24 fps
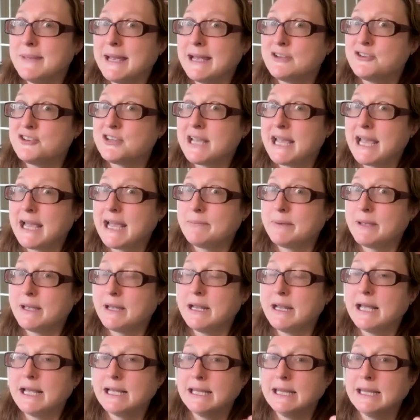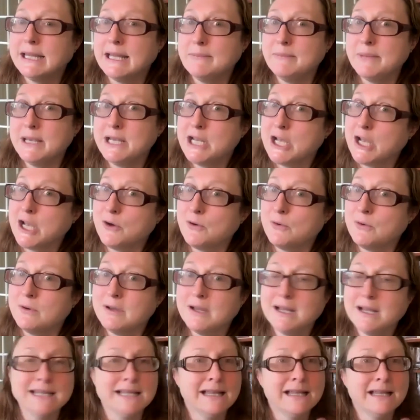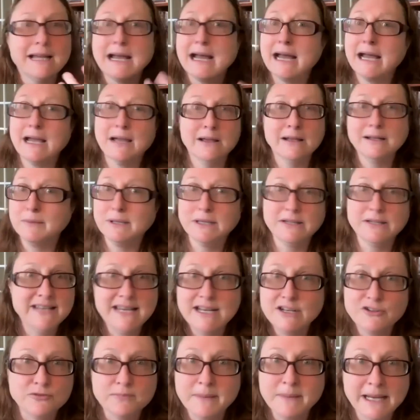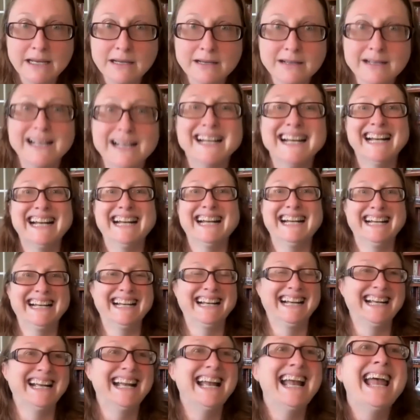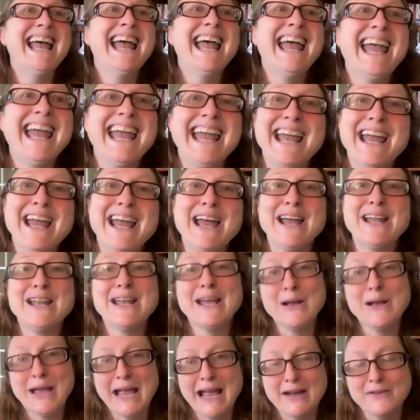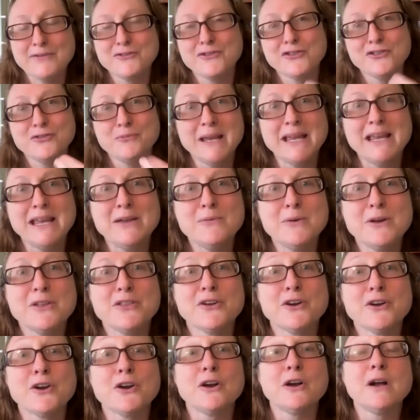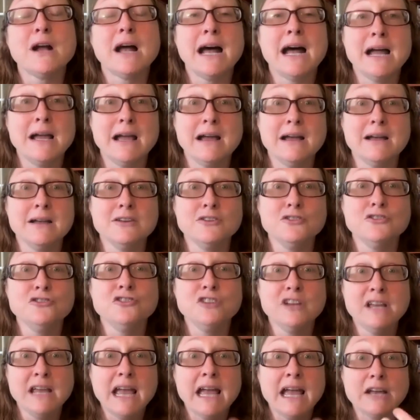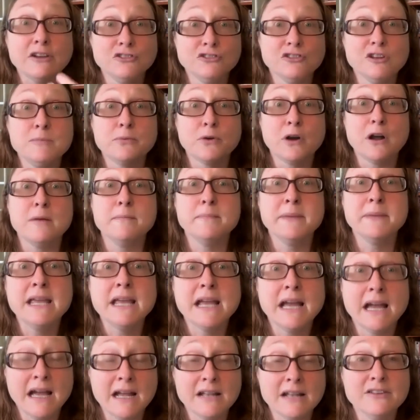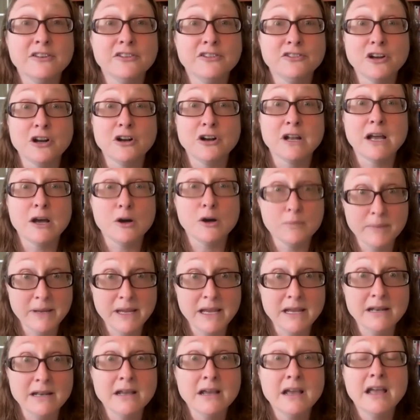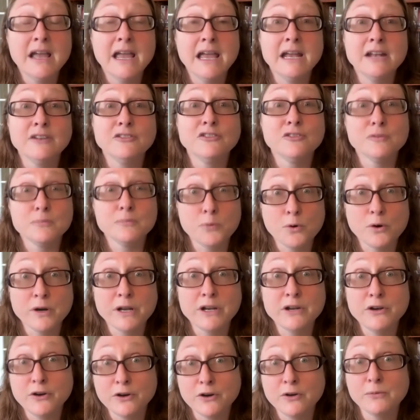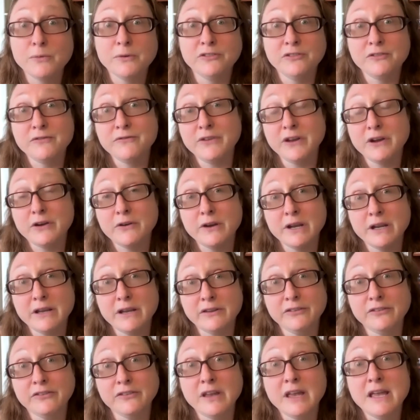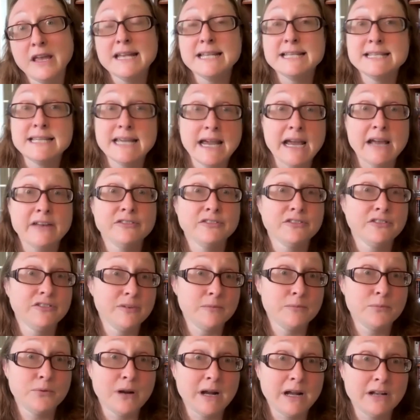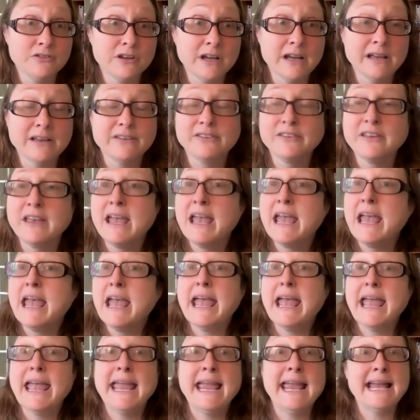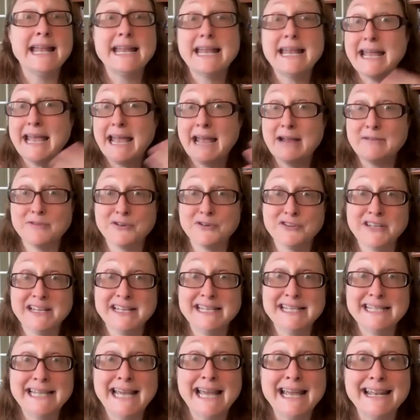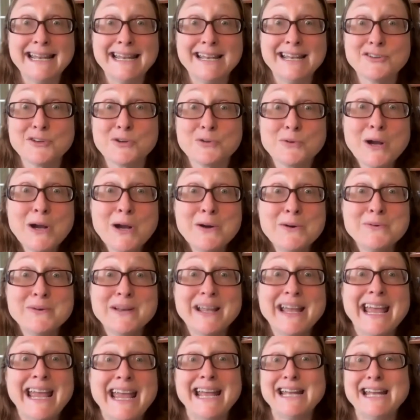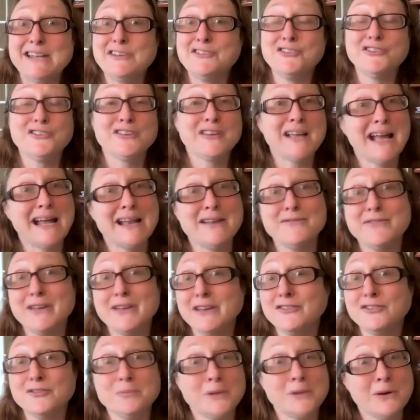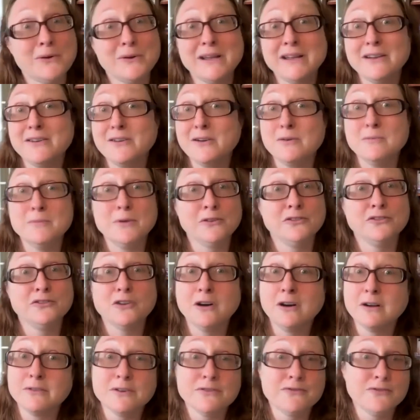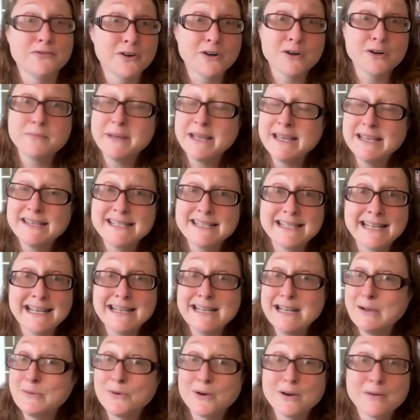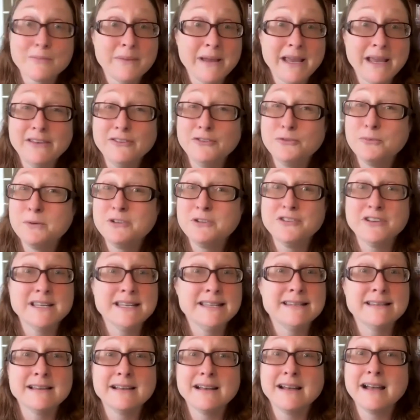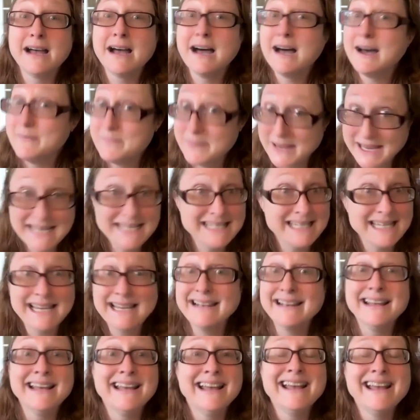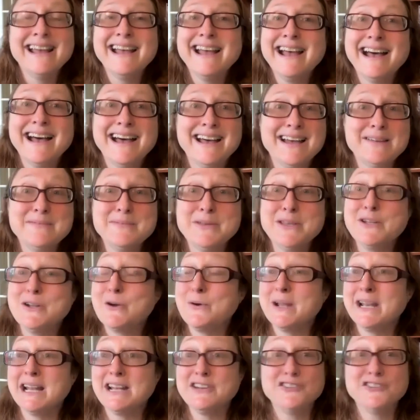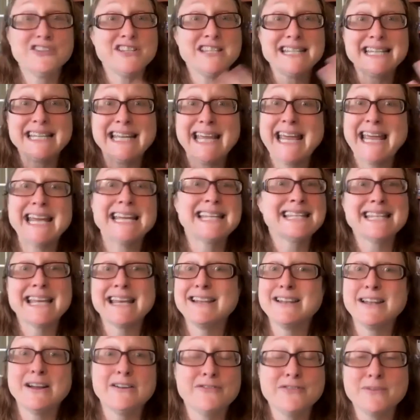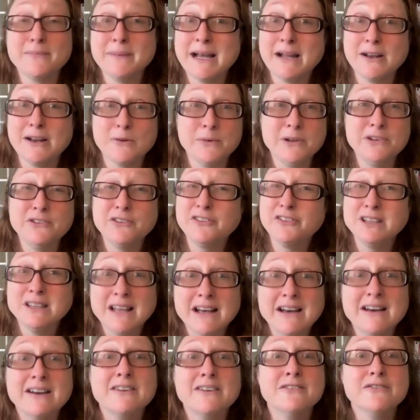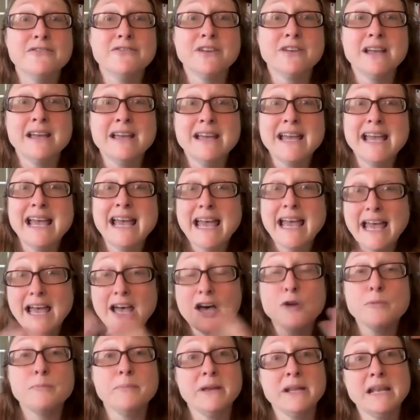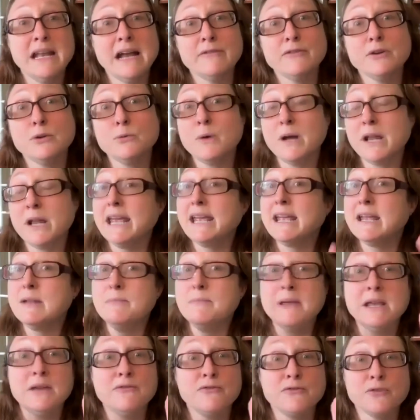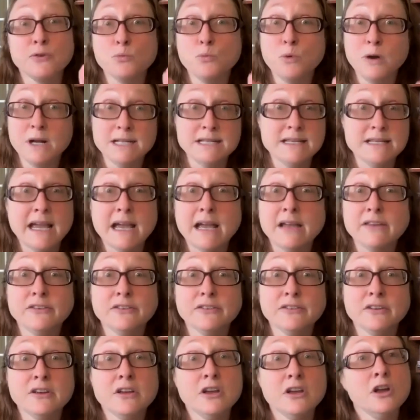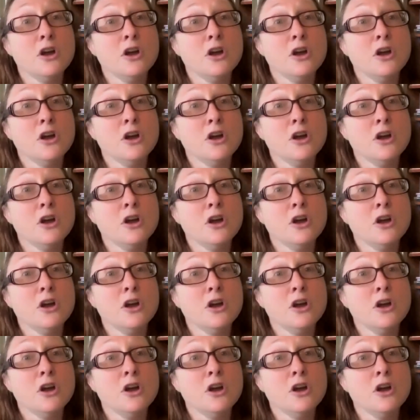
magic happen? Let me know. Teach me. And after speaking with her, she actually brought me on to start helping and supporting her with some various tasks and projects. And ever since then, it's grown and it's just kind of exploded, almost all referral based and network based, which is amazing. And I just can't say enough about it. We just love helping everyone. It can be for one task